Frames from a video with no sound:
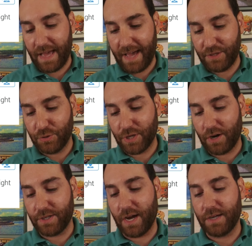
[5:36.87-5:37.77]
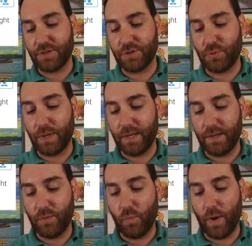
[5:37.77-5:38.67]
at Utah Dodger
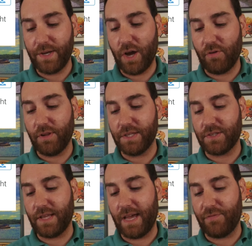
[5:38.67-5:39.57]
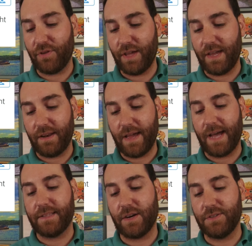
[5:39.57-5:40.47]
tweeted, when y'all releasing The Hateful Eight?
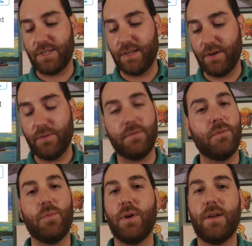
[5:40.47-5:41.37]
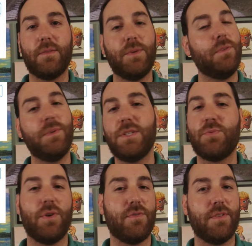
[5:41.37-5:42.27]
At Tarantino. We just
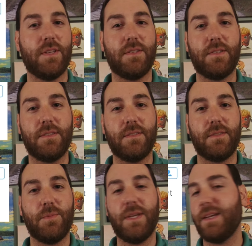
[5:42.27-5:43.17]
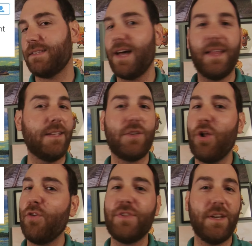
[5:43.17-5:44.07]
went over this. It's
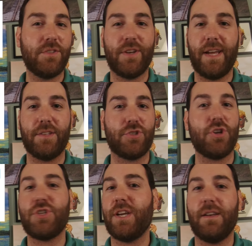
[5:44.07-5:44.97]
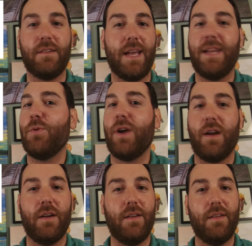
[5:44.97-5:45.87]
all over the internet. Search it.
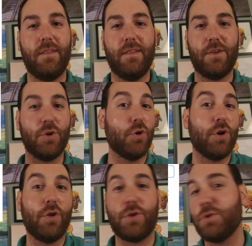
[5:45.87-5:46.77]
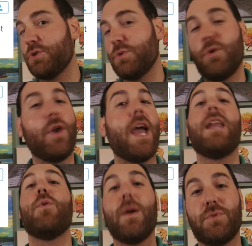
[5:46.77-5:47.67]
Anywhere. Google, YouTube, go to
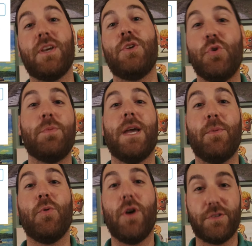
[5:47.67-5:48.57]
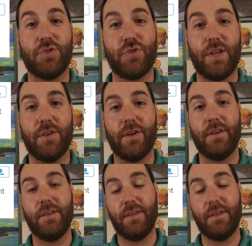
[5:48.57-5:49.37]
any website, you'll be able to watch the trailer.